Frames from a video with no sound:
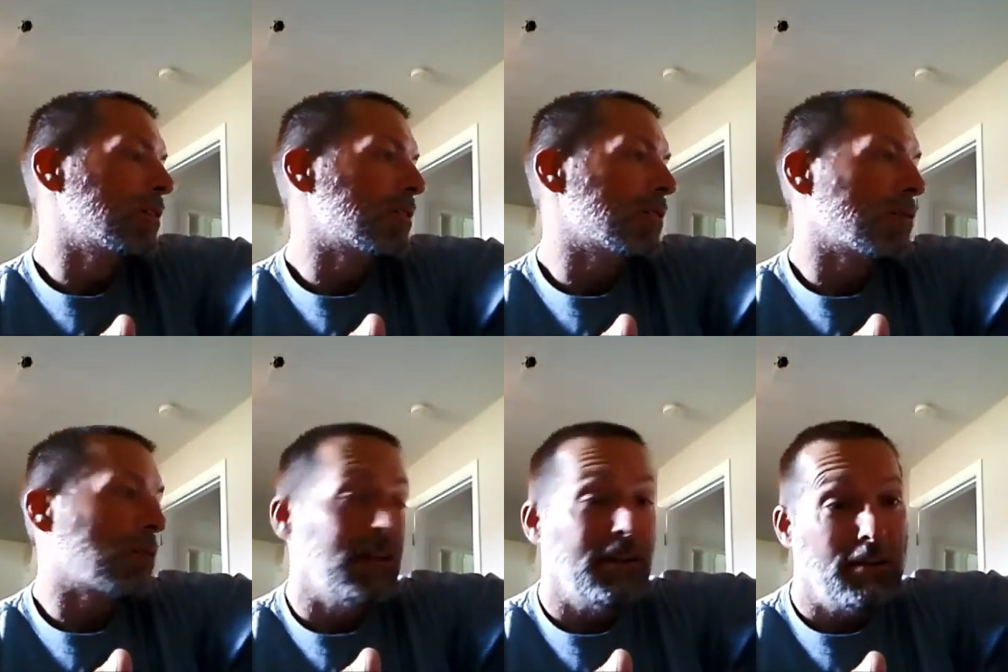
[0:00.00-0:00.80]
So
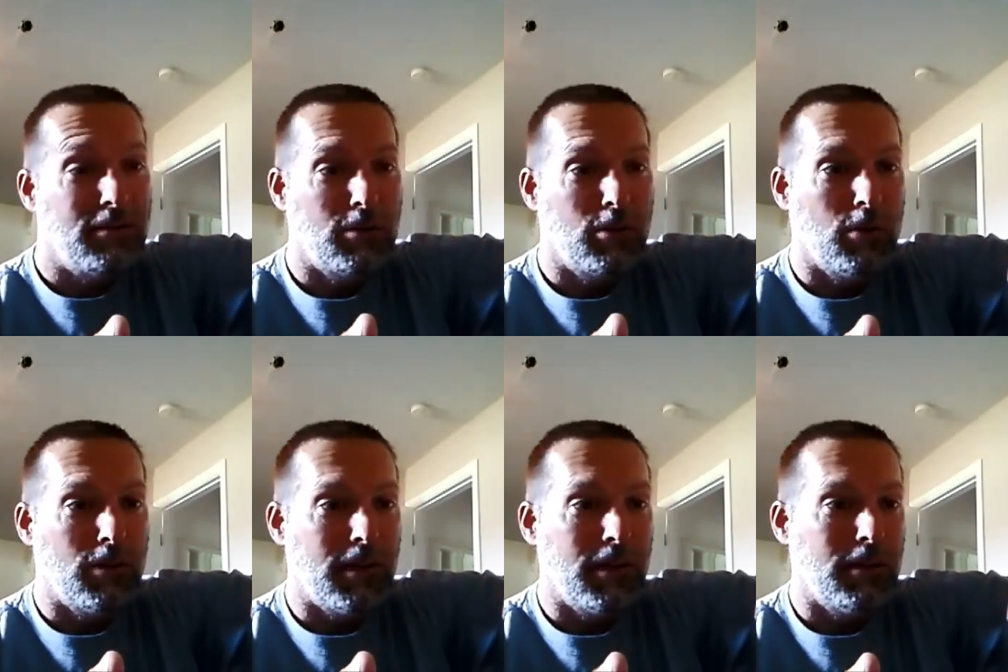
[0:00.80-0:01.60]

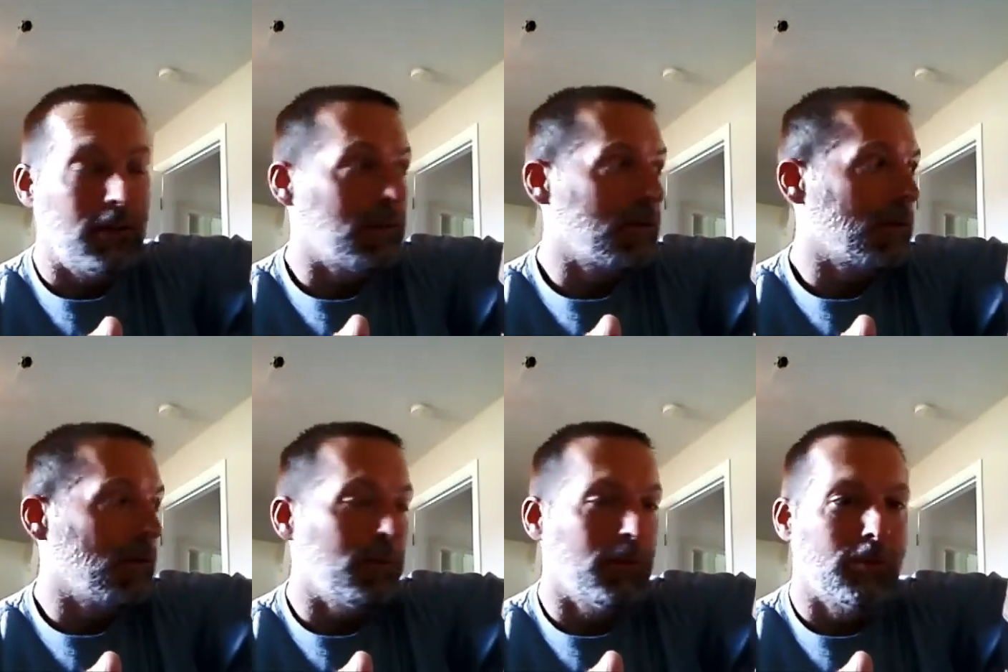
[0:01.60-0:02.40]
going on
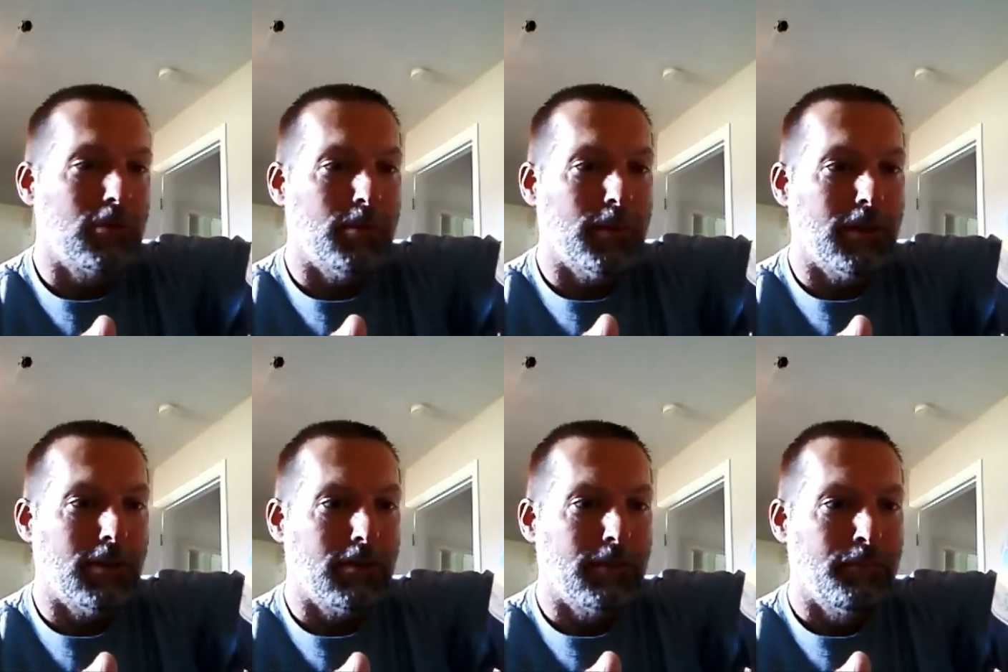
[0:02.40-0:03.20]
almost 2
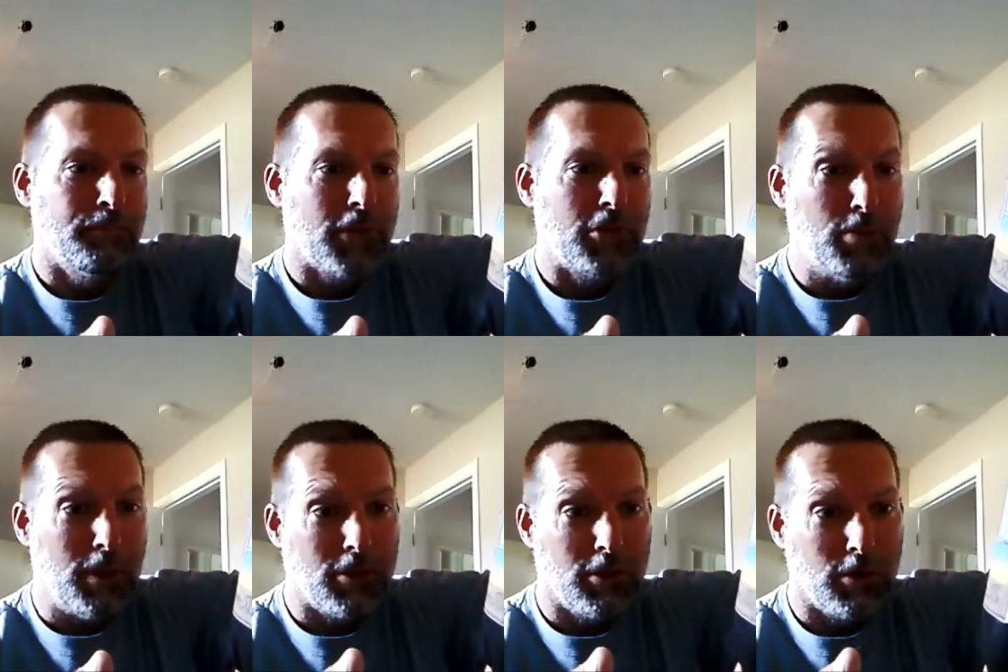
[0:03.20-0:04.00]
months.
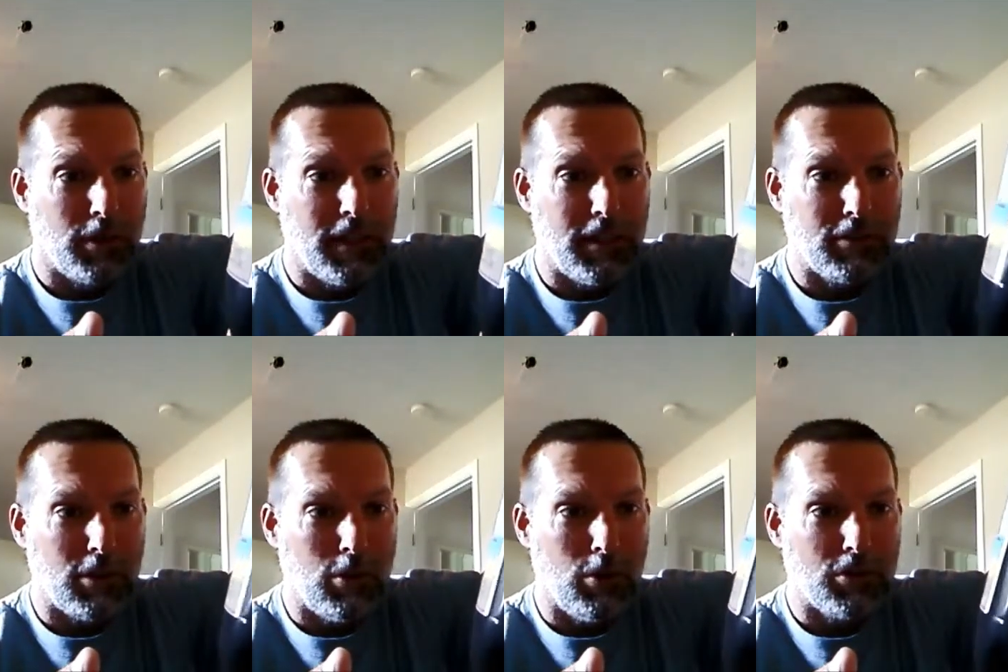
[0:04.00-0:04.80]
Special ingredients:
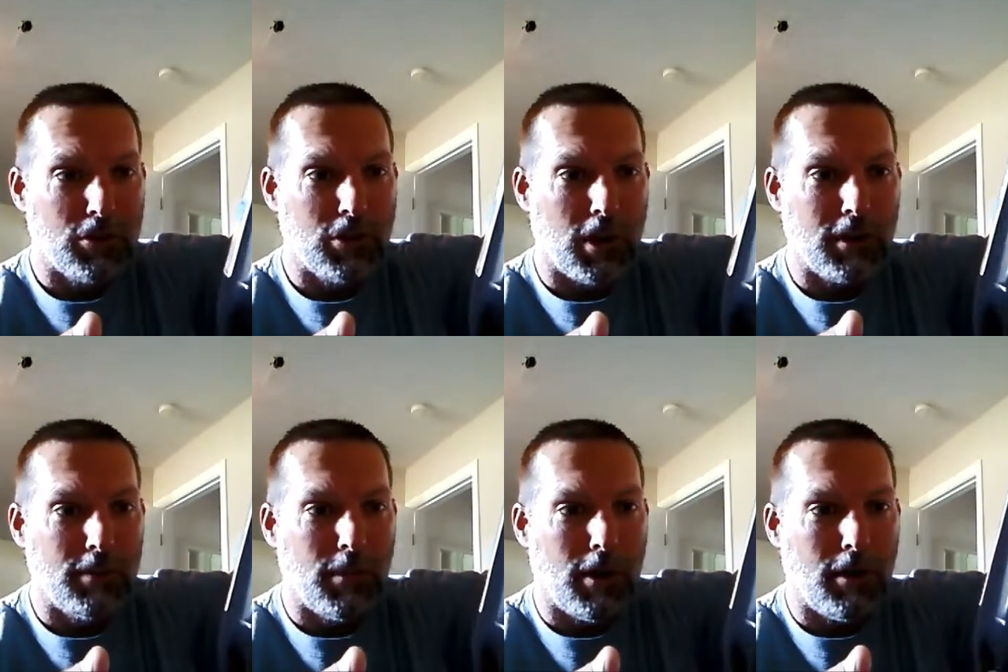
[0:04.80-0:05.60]
oats,
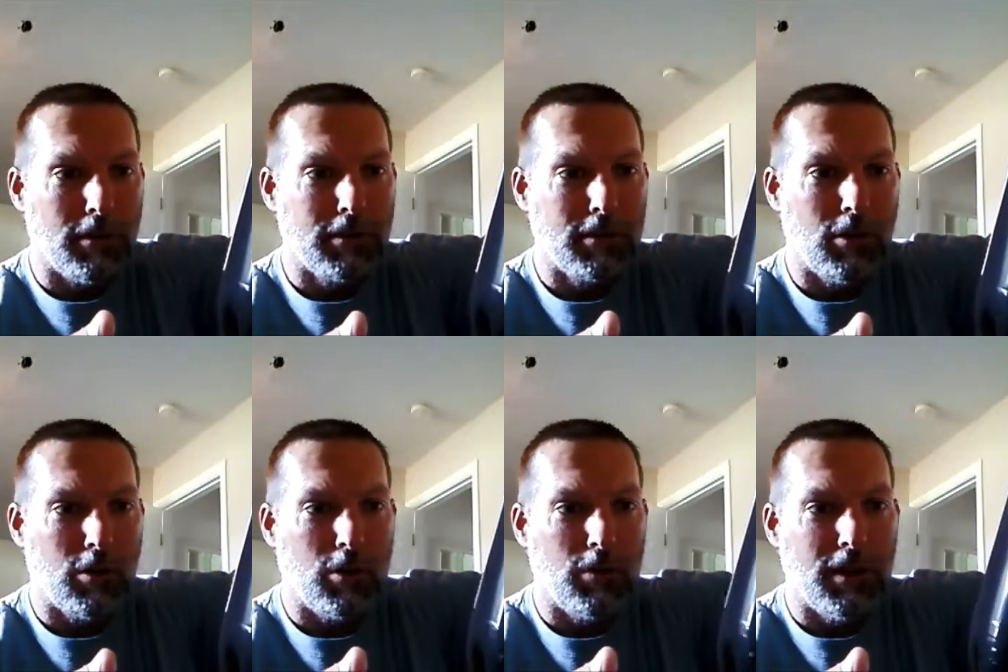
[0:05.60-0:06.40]
chocolate malt,
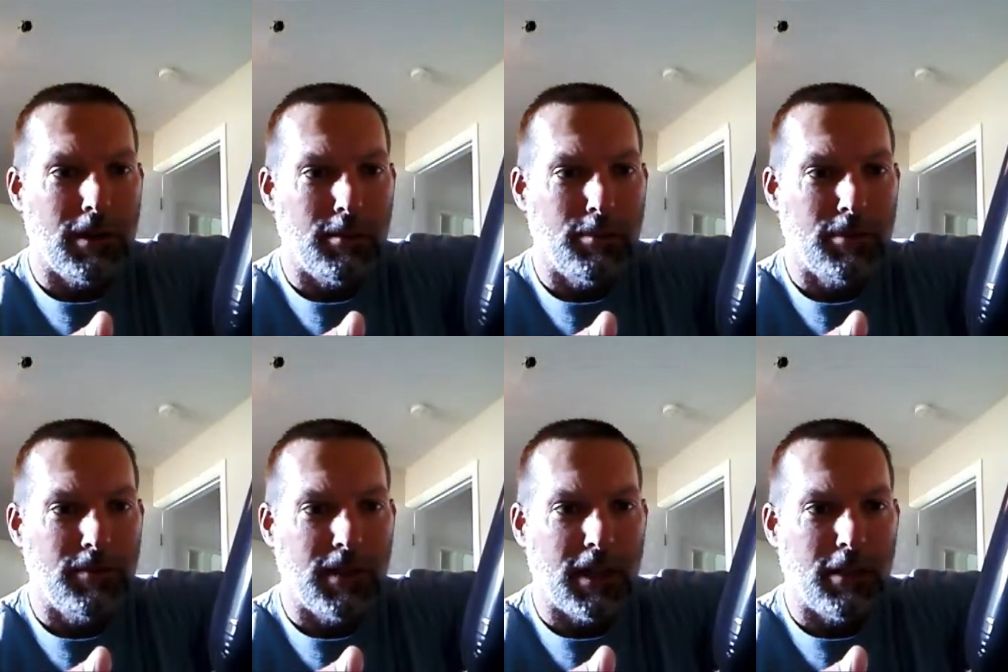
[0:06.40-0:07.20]
cocoa nibs,
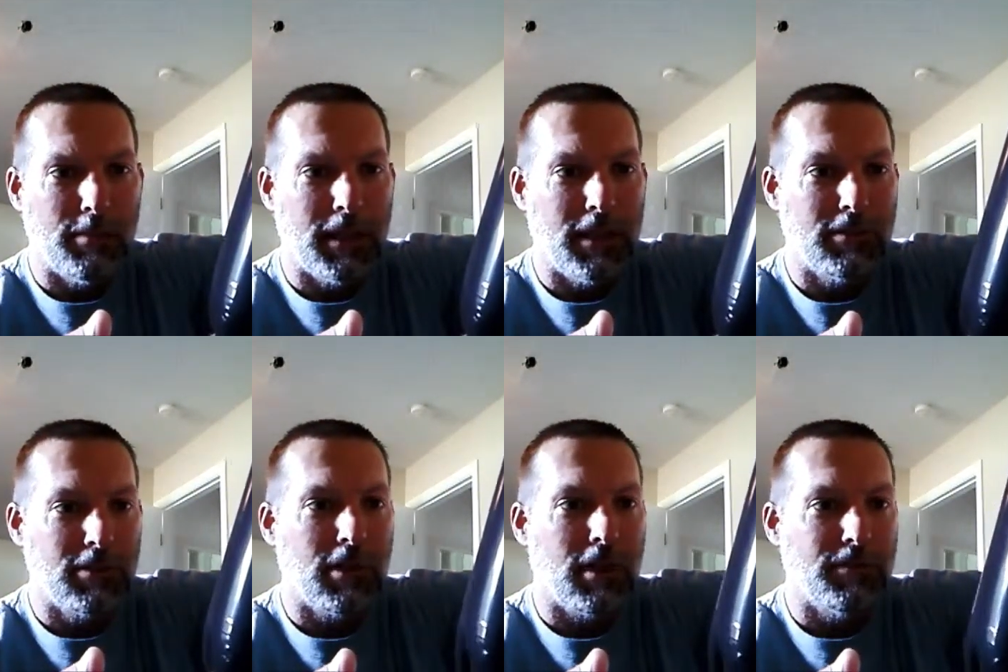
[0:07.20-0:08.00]
vanilla beans,
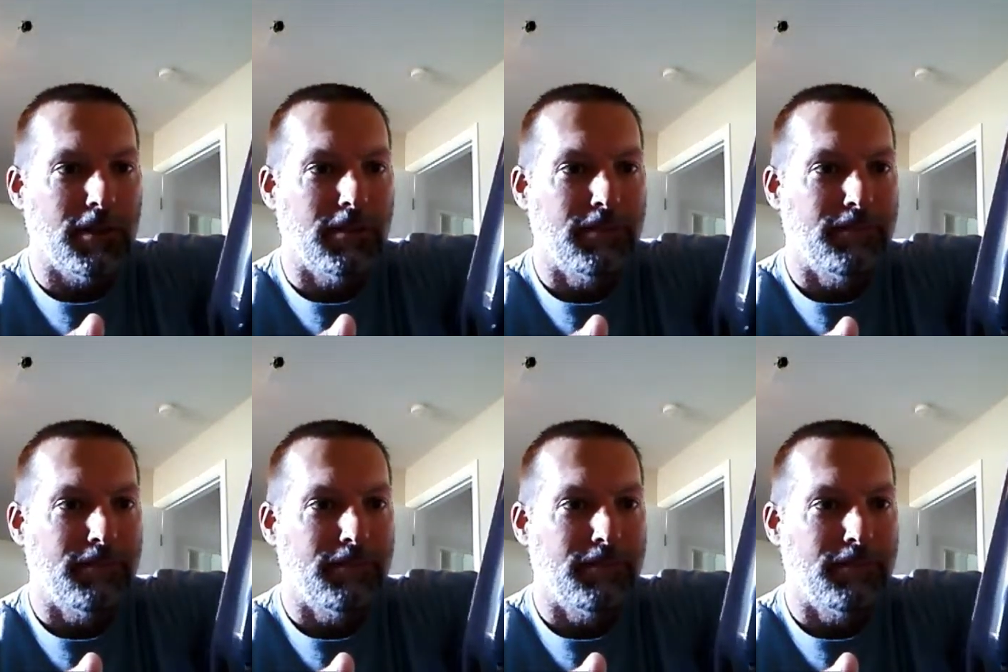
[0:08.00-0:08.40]
and coffee.